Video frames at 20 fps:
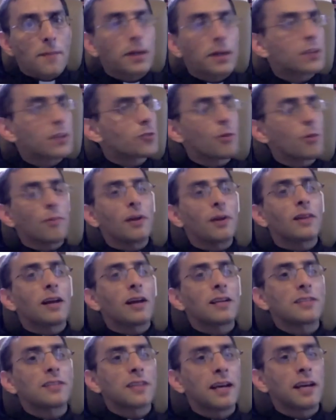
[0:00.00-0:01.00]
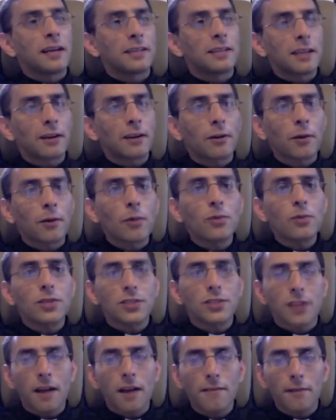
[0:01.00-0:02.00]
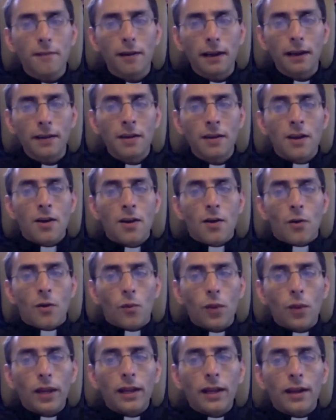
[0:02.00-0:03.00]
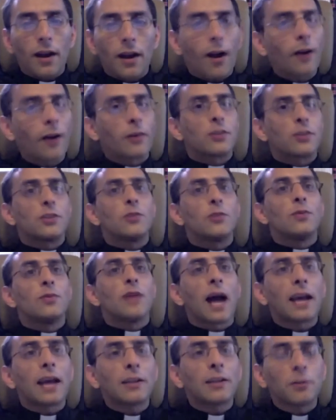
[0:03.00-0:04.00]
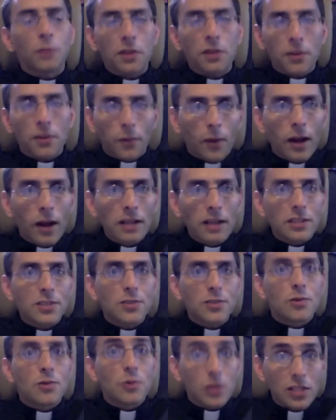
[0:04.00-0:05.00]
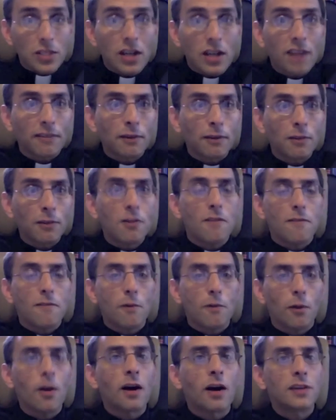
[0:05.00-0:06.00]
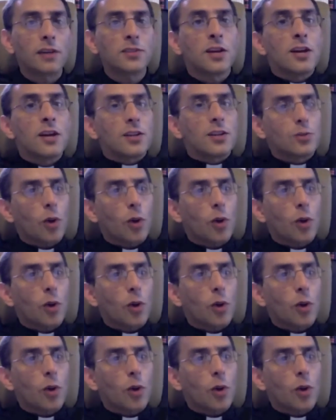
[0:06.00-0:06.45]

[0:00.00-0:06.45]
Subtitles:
because we realize that in our own suffering, we are united with Christ who suffered for us.